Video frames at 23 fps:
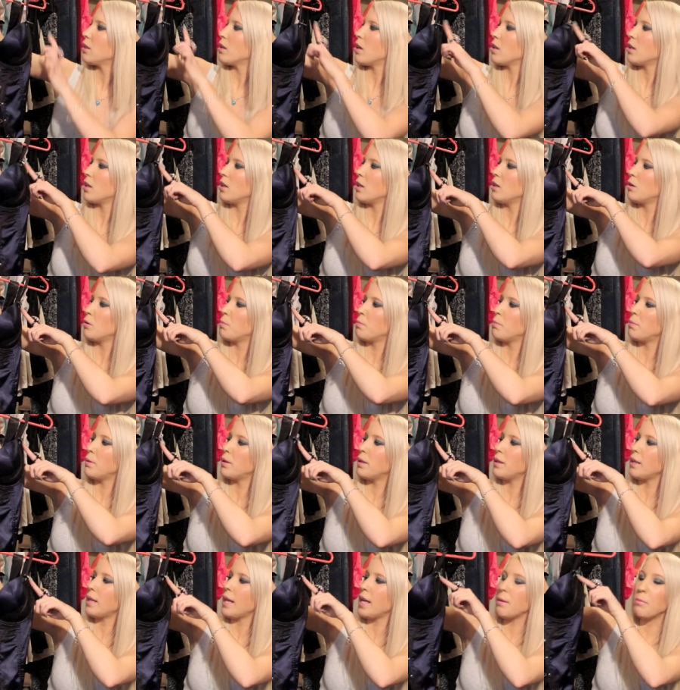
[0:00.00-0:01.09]
it's got the little
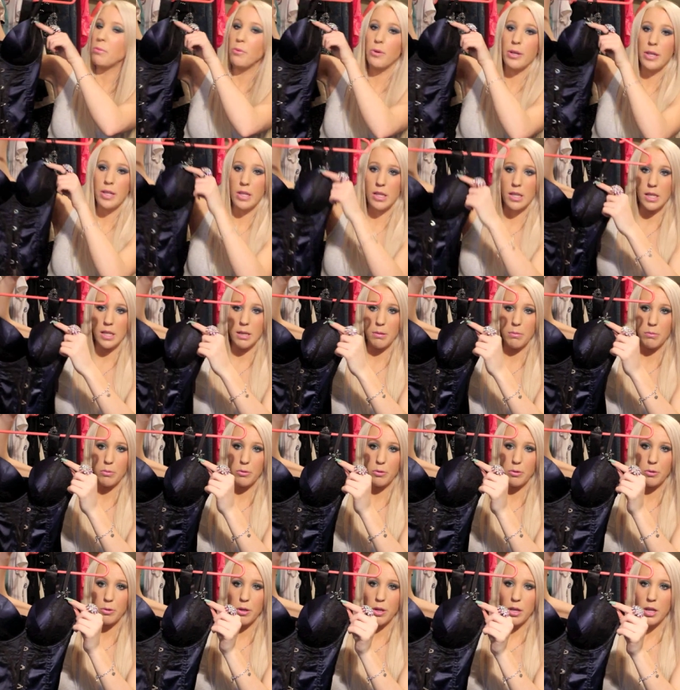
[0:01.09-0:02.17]
Playboy
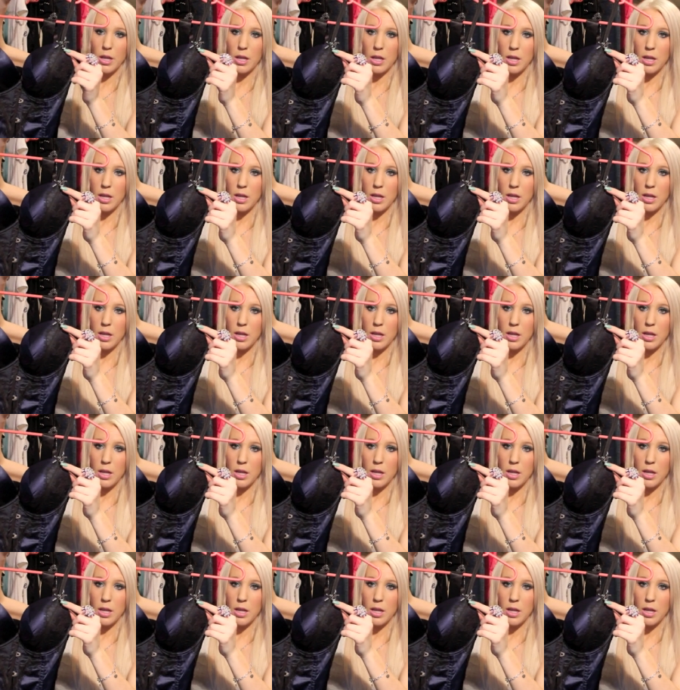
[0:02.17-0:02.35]
symbol